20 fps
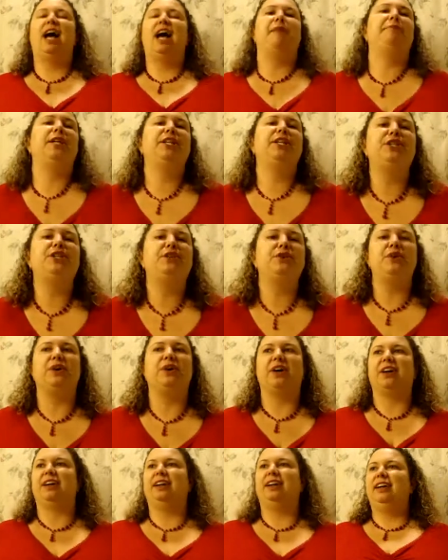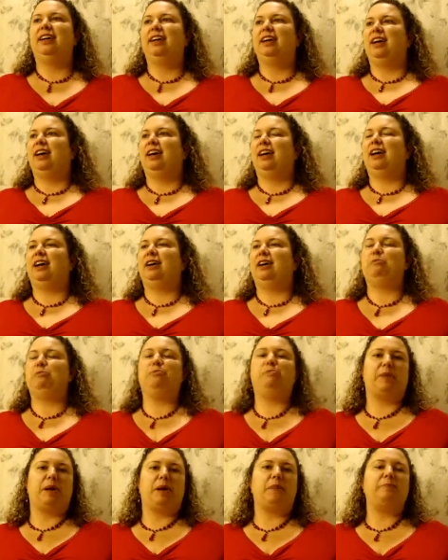not sure.
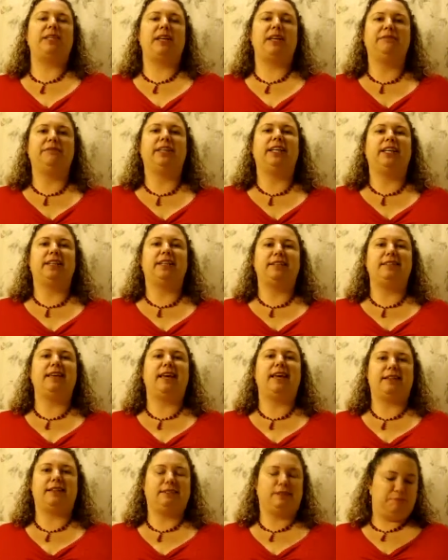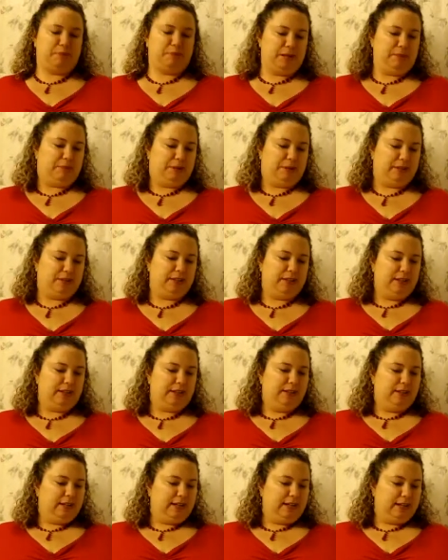But I'm definitely going to tag some people.
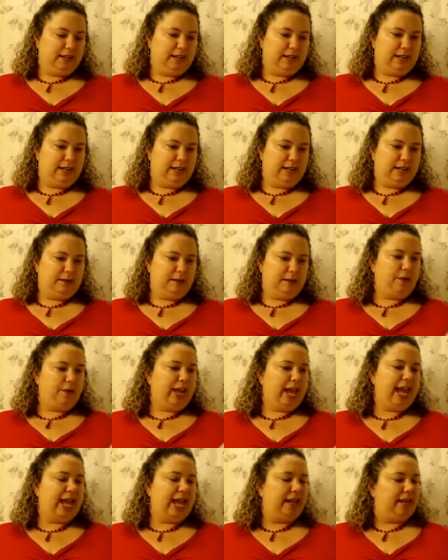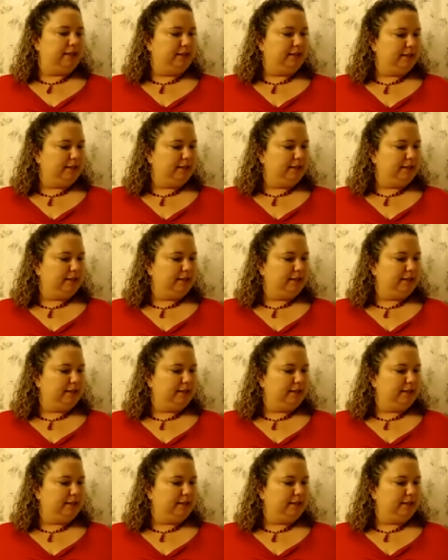Okay,